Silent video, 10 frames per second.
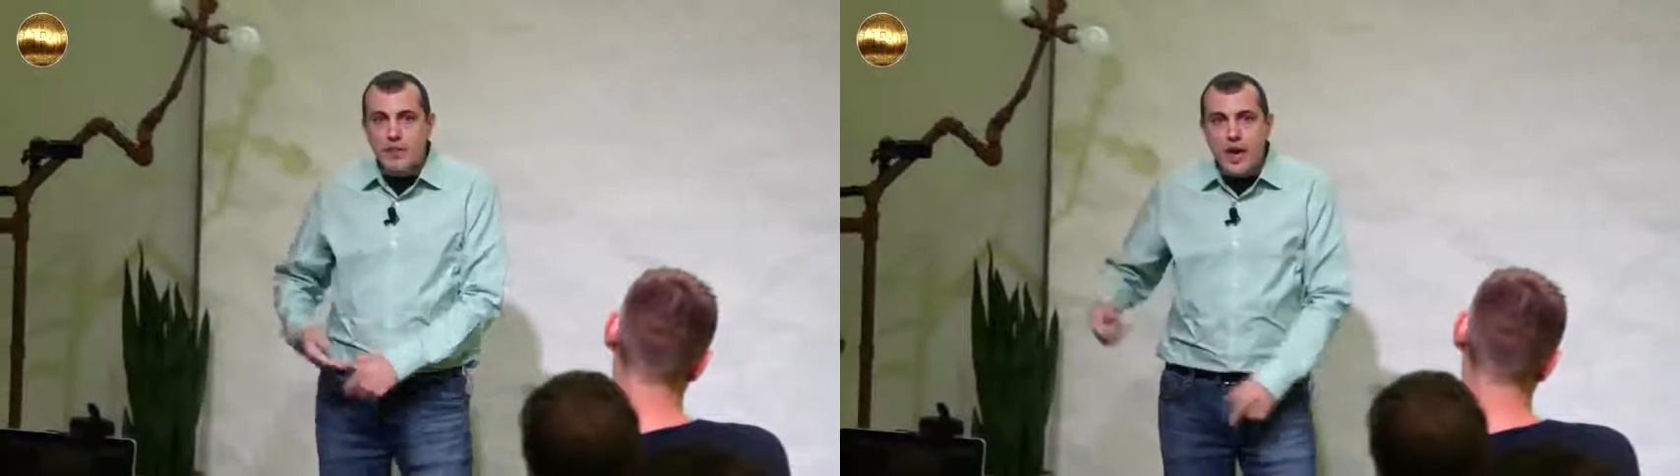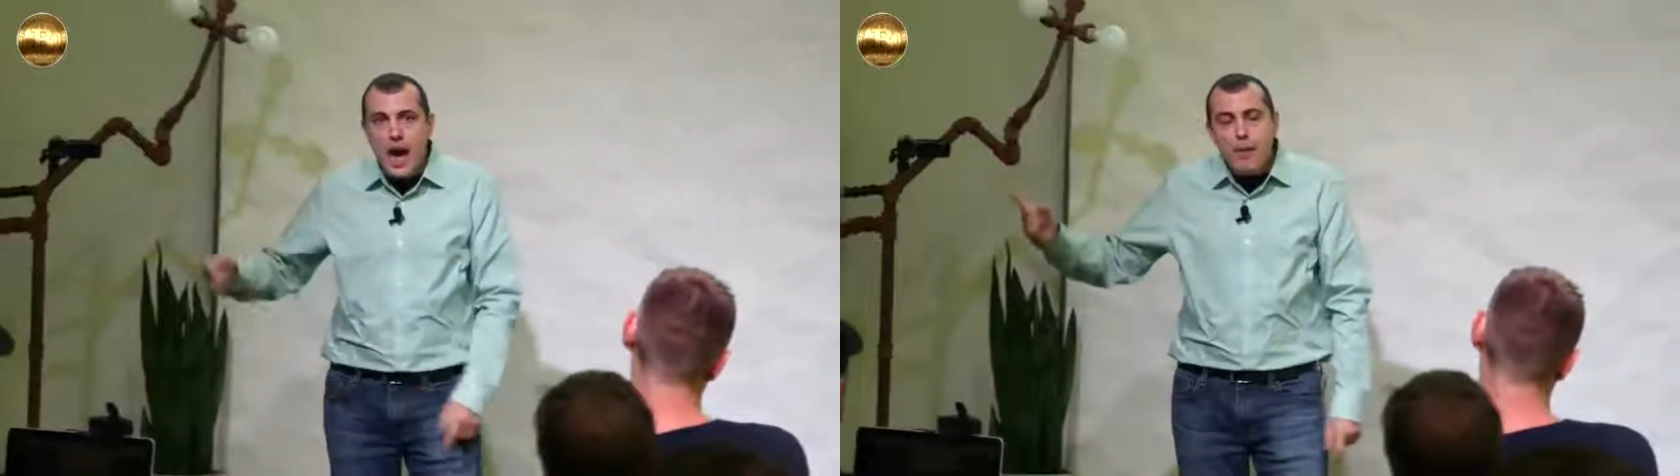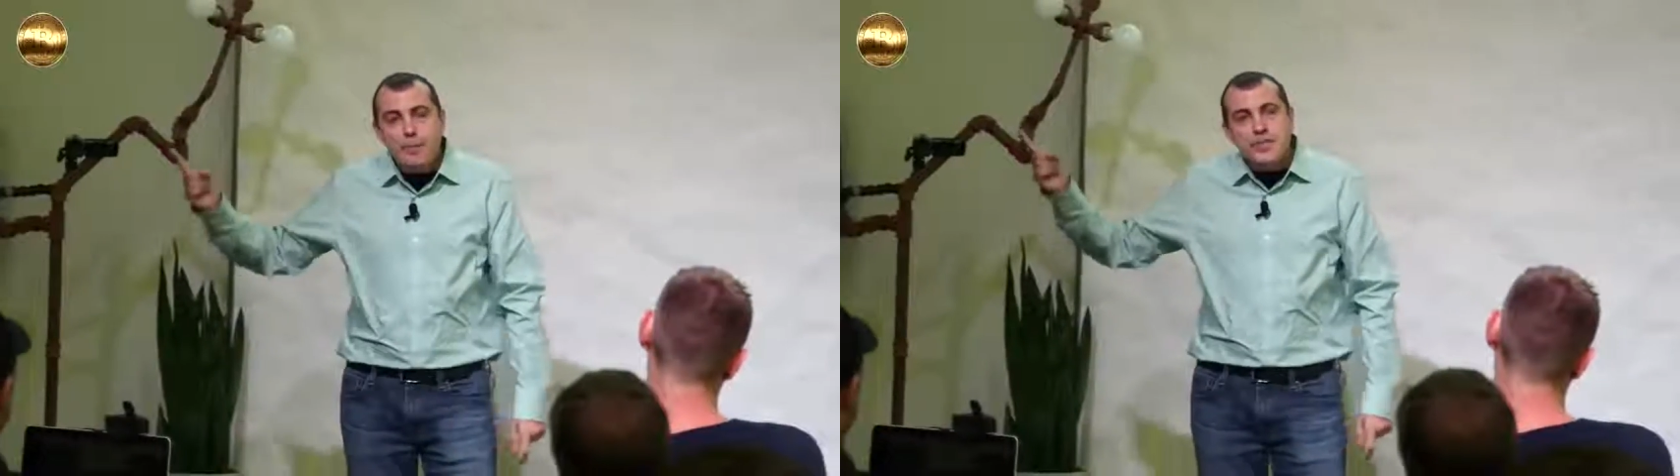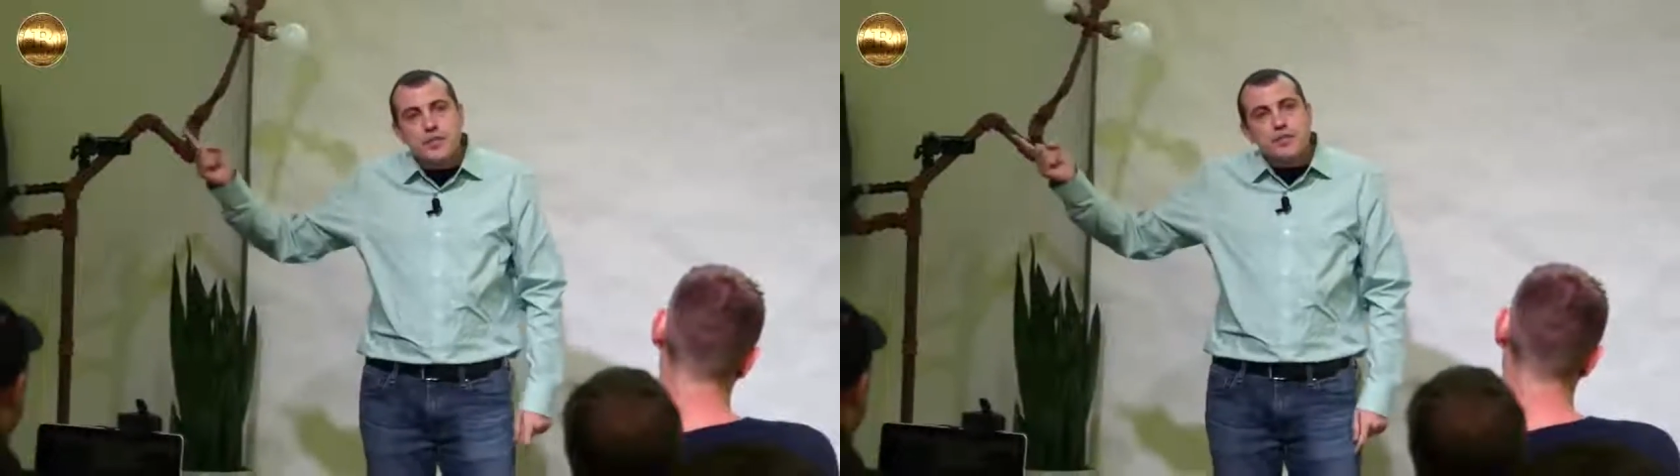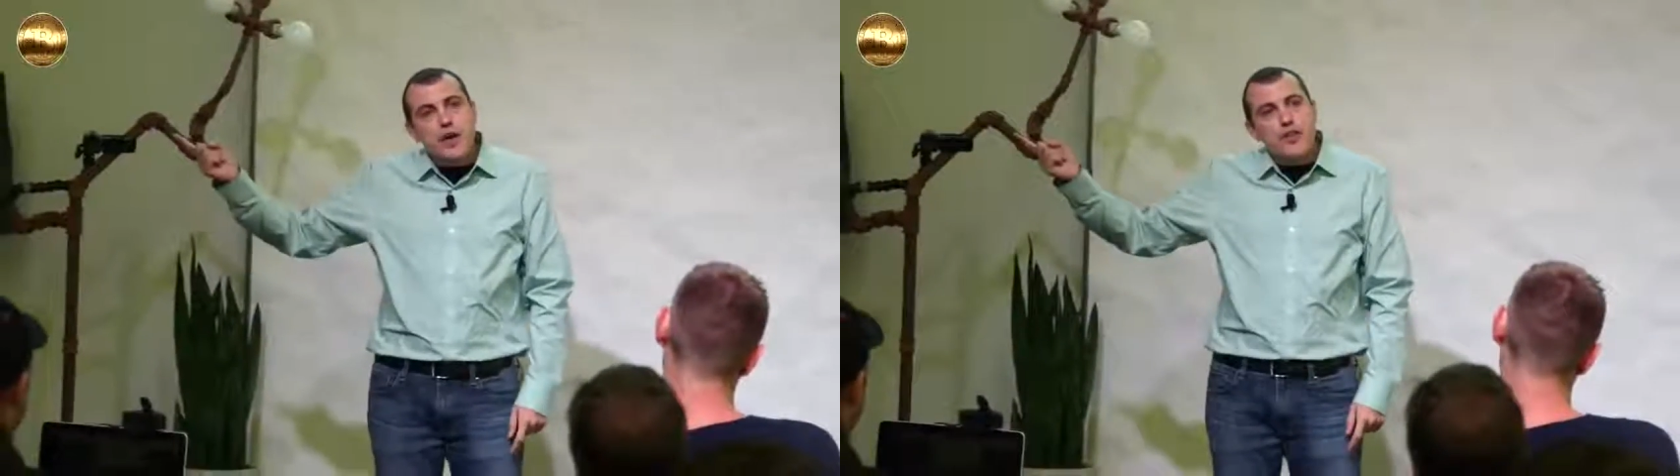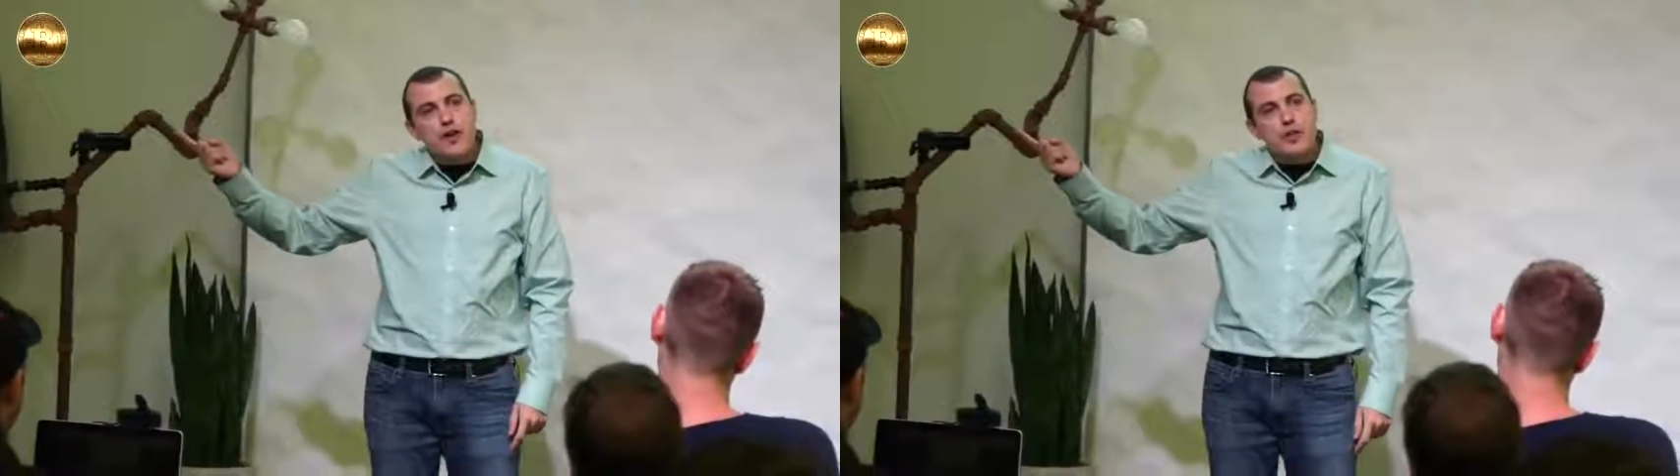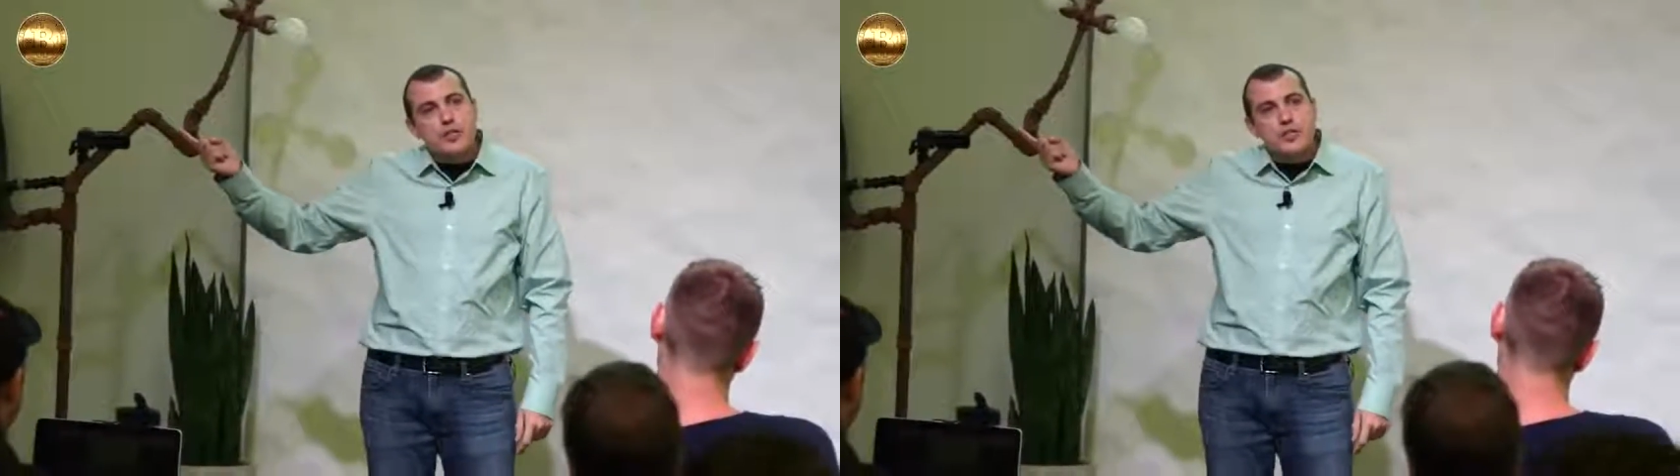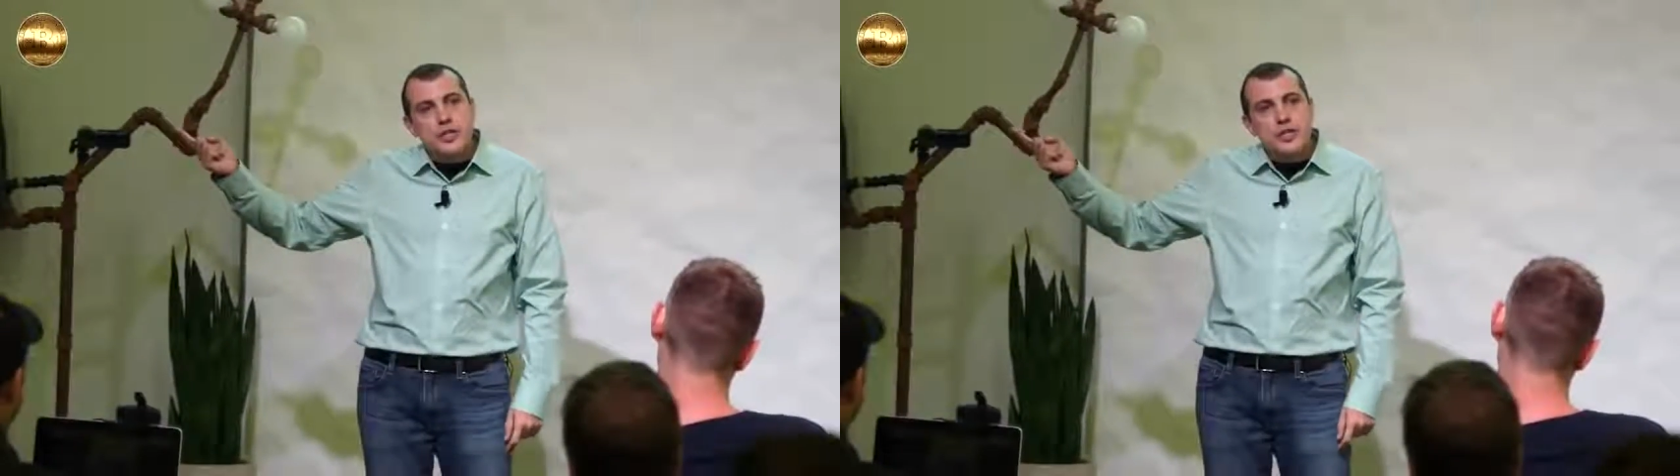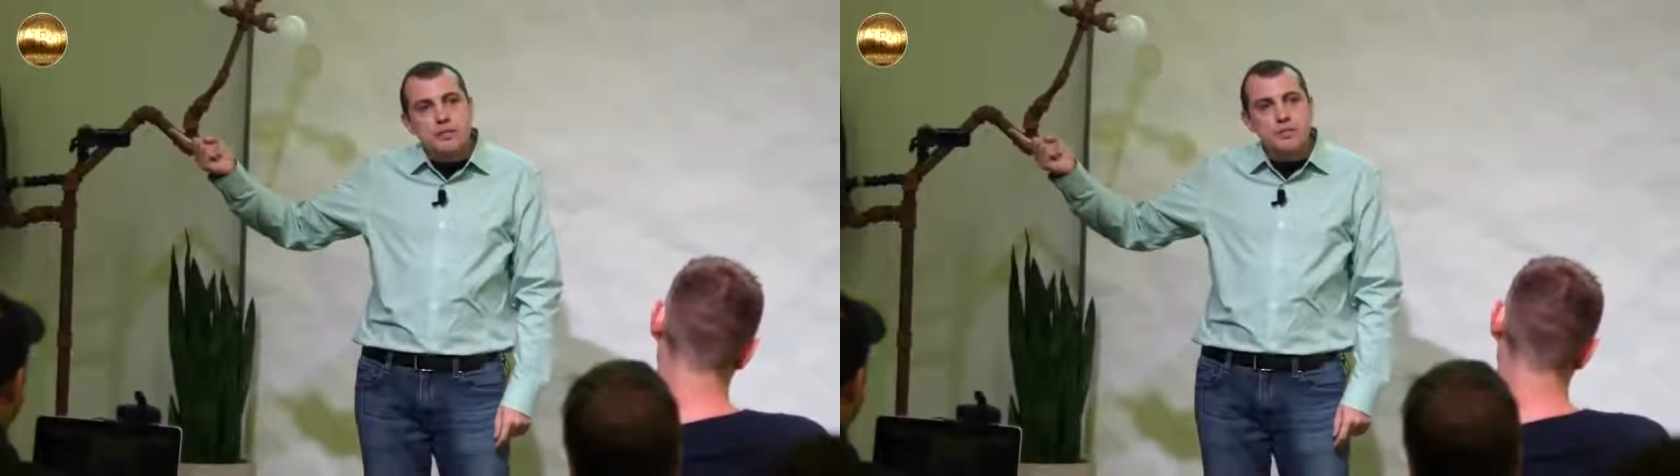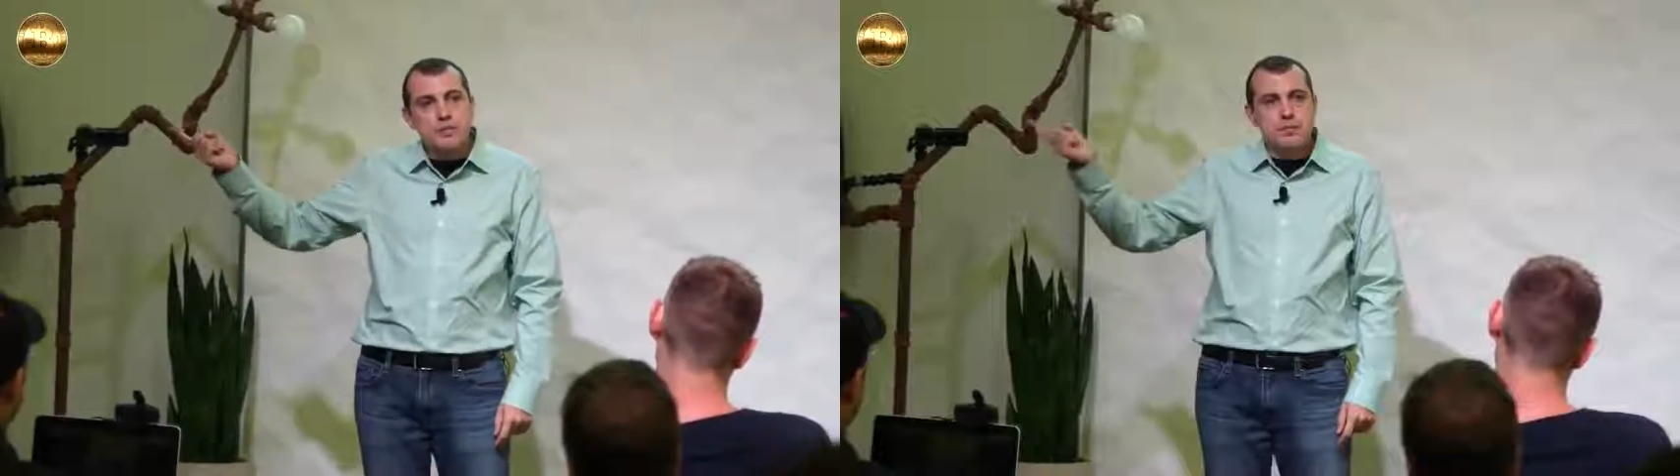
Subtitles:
And the opposite of authority